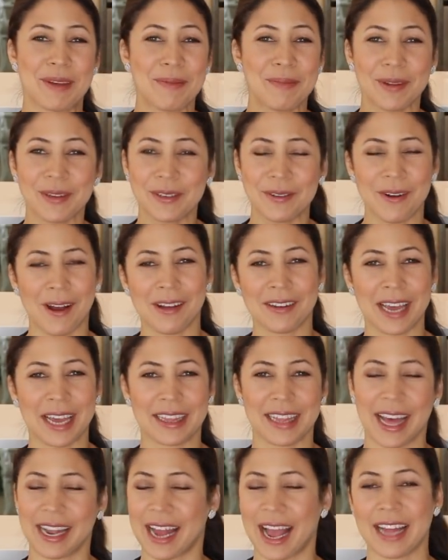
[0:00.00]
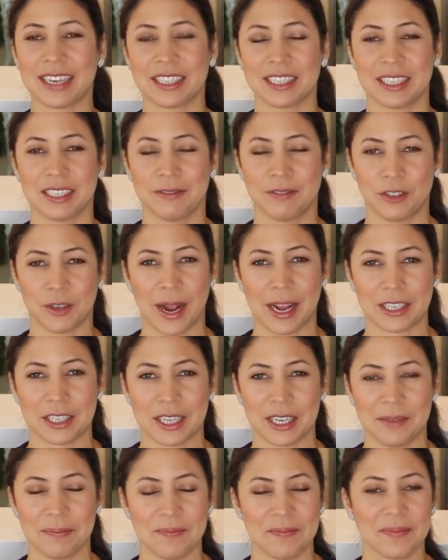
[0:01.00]
People do not like that adjective
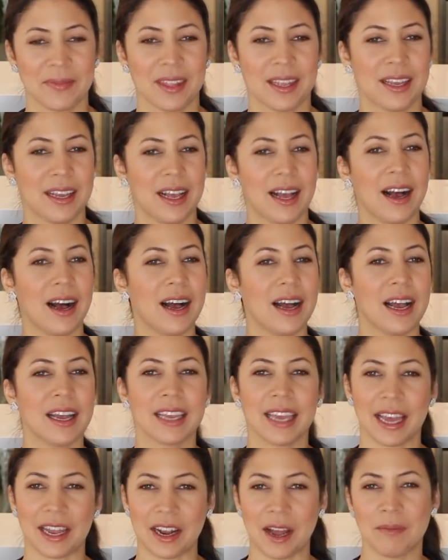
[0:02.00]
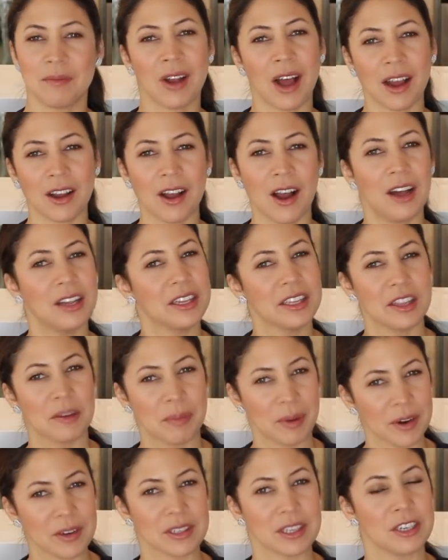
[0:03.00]
trashy. Again, I'm not calling the
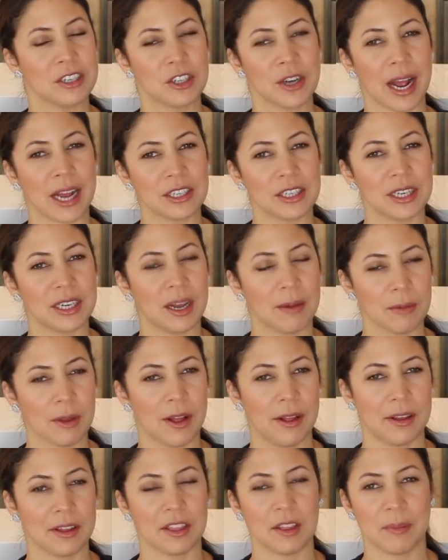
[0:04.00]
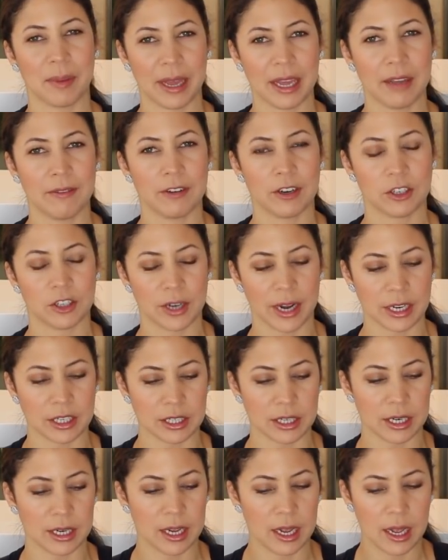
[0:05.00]
person trashy, I'm calling the behavior
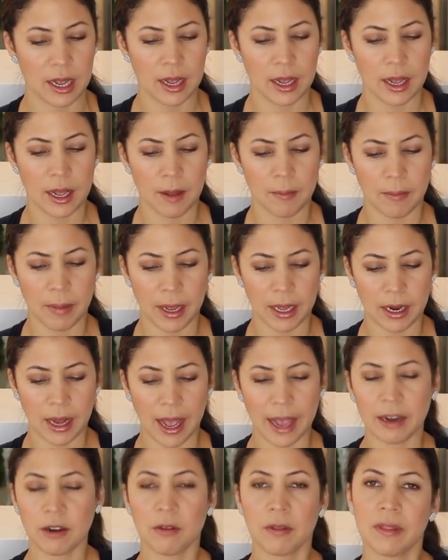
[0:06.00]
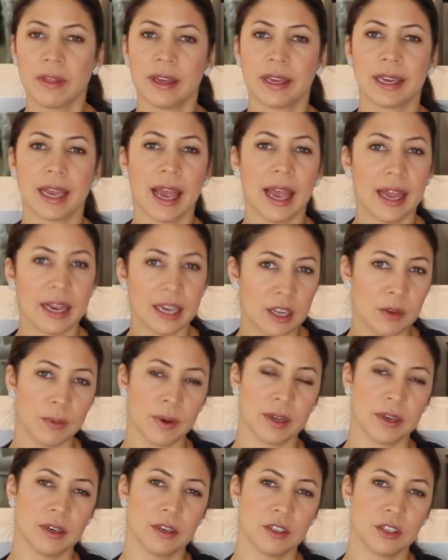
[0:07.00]
trashy but I don't think
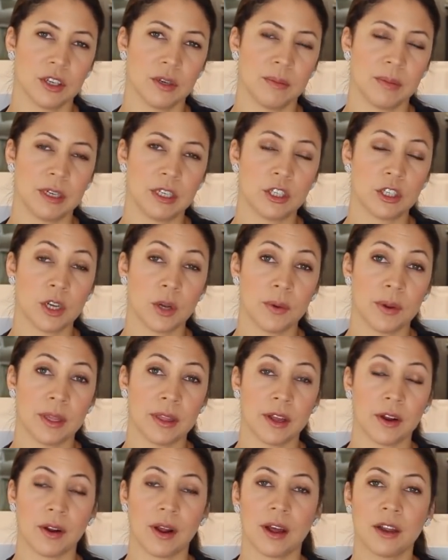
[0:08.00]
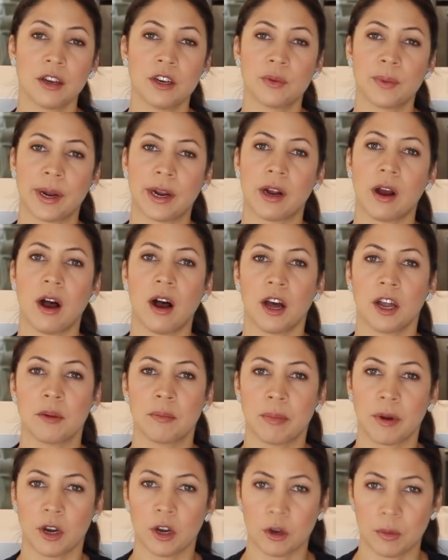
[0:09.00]
anyone should be showing their underwear
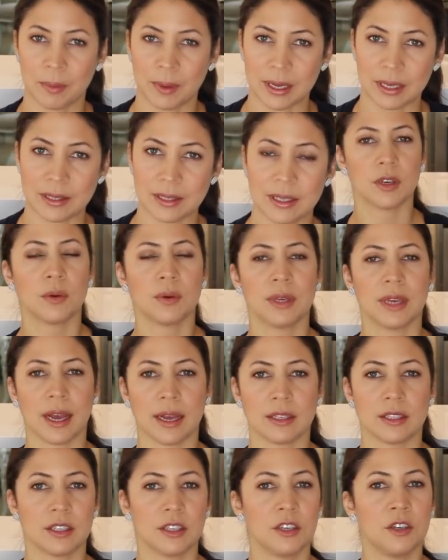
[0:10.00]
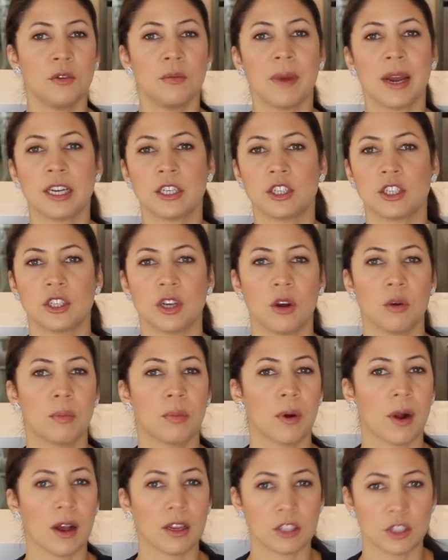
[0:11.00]
on purpose. So yes, you might show
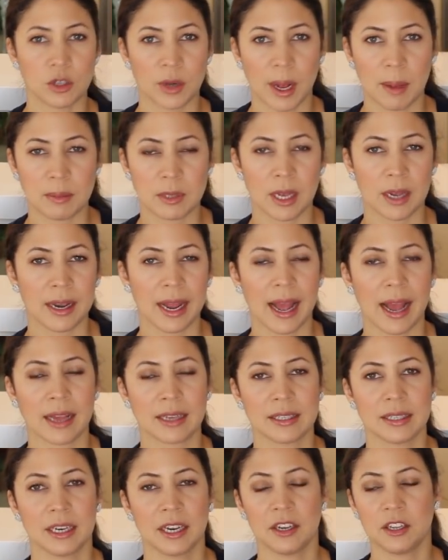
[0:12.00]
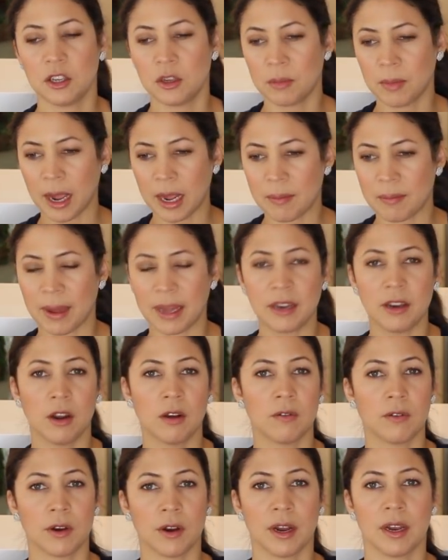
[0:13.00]
bra straps on accident, you might bend
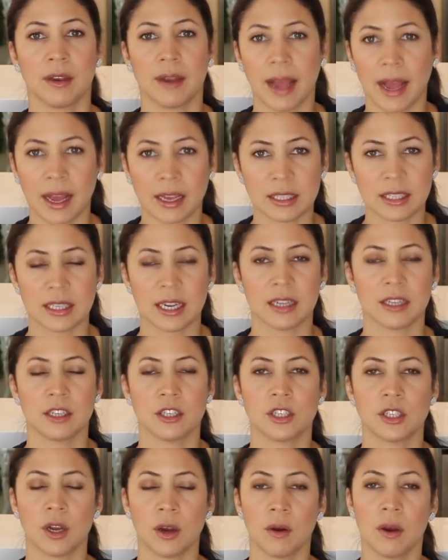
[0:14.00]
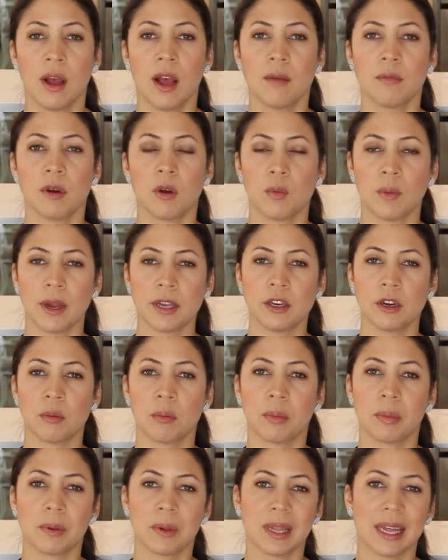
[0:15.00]
over and accidentally show, but when you're
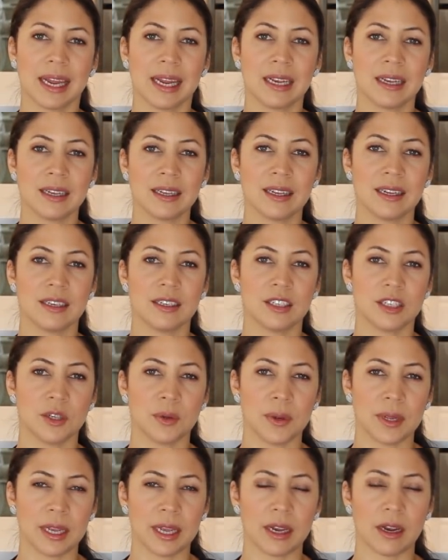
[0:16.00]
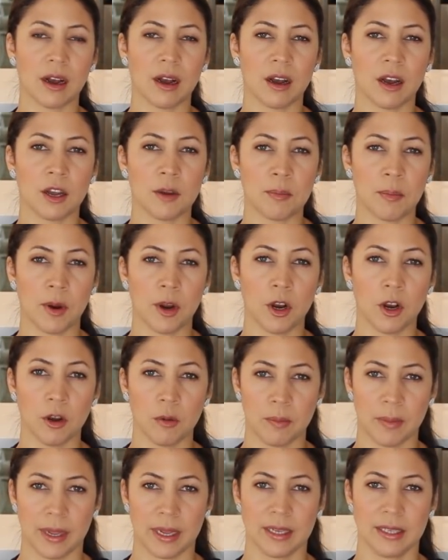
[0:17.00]
blatantly doing it on
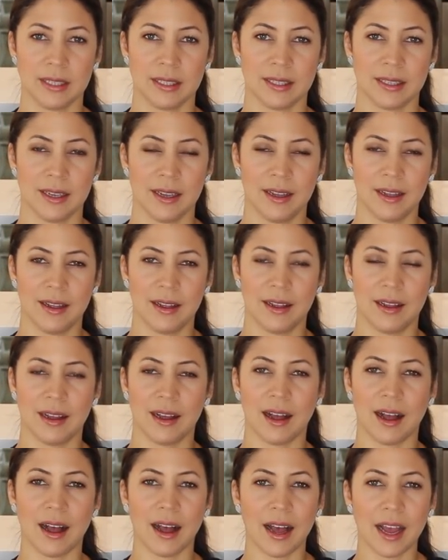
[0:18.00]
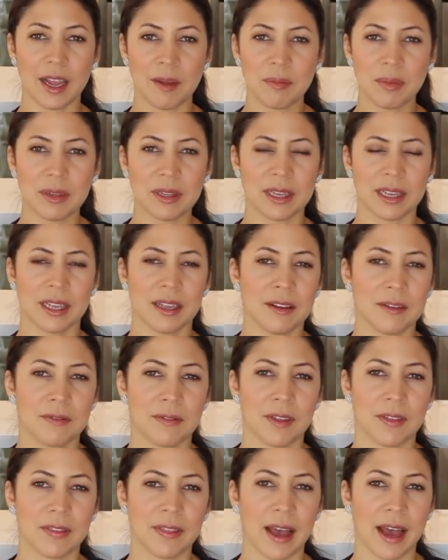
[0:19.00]
purpose, I
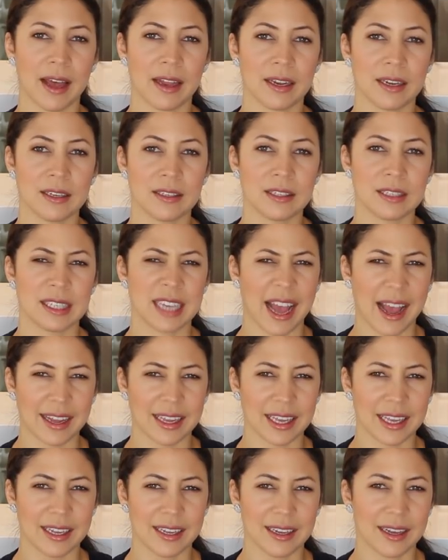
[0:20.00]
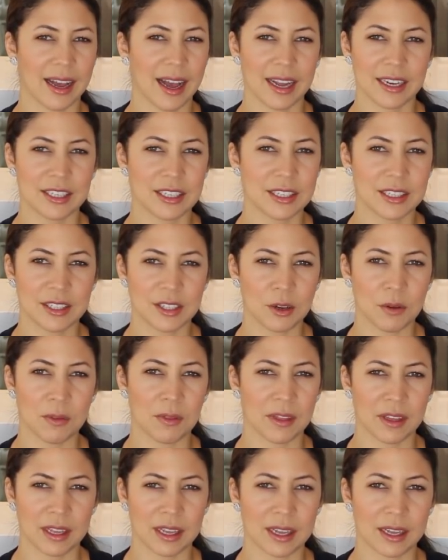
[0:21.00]
believe that that is tacky. I just
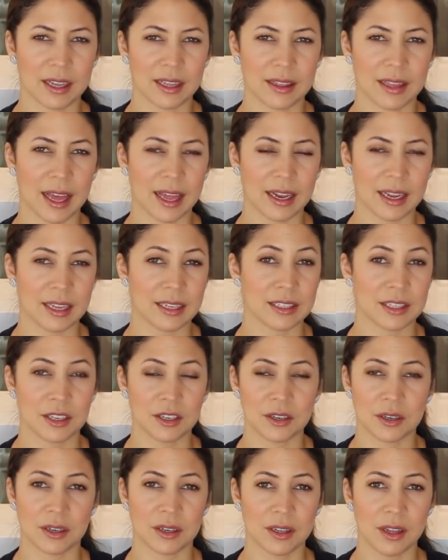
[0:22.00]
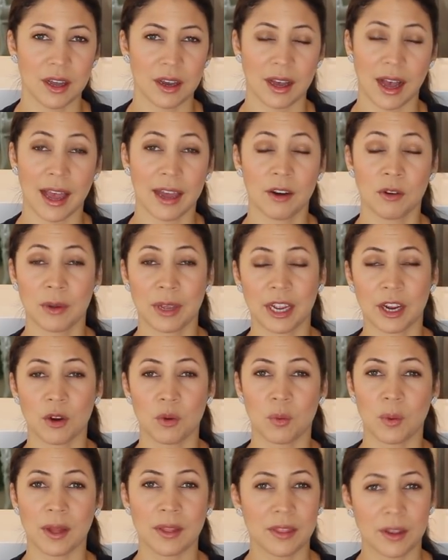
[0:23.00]
don't think that it's a good look. I don't
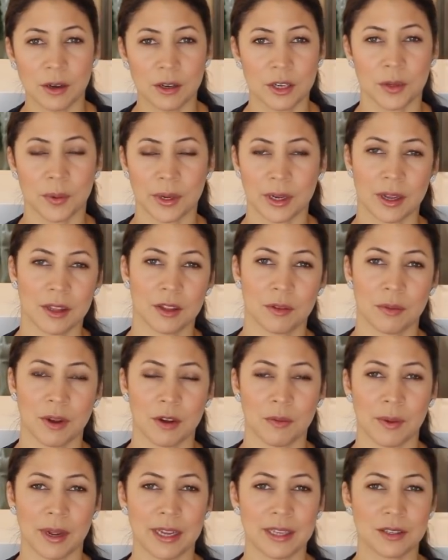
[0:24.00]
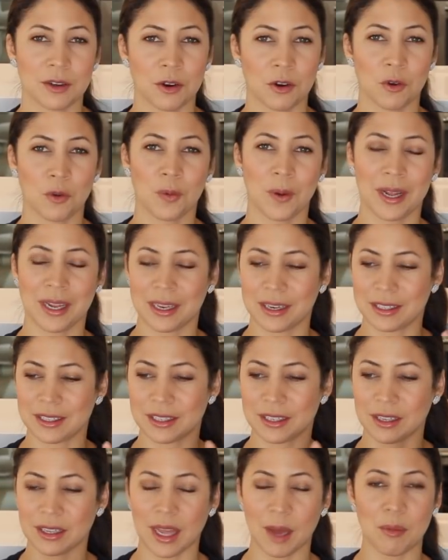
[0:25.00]
care what they're doing on the runways or what
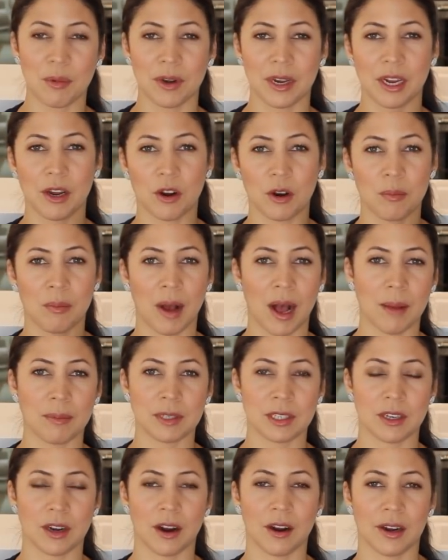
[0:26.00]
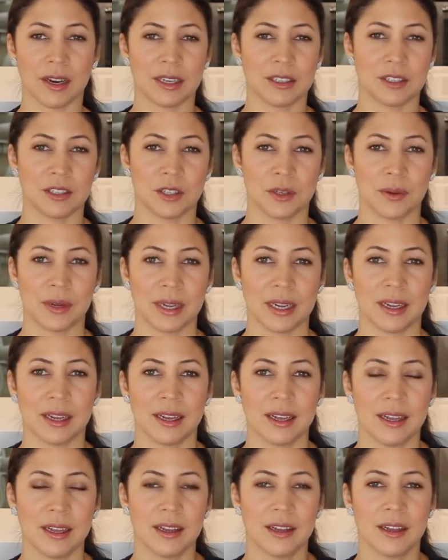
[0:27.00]
celebrity or pop star is
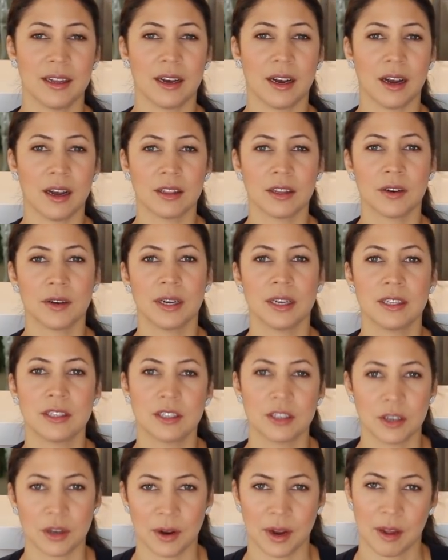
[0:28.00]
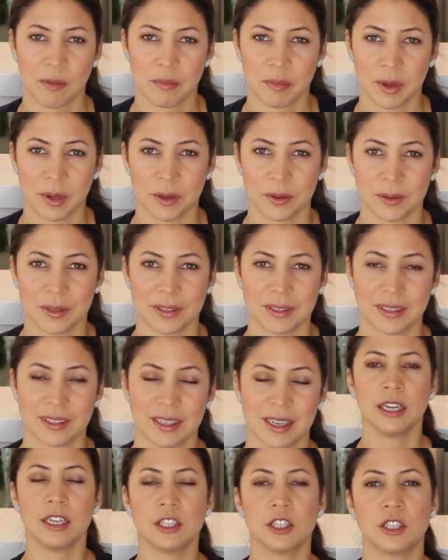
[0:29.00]
doing on their Instagram
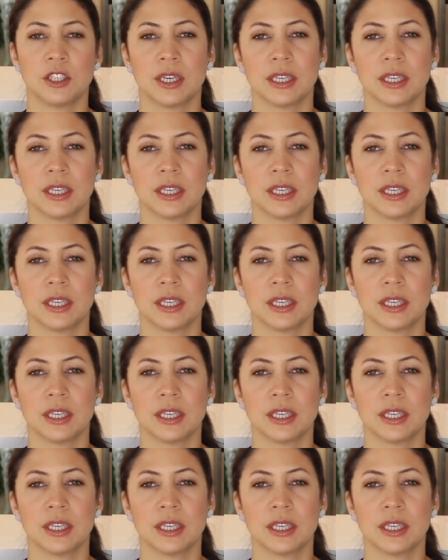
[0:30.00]
posts. It's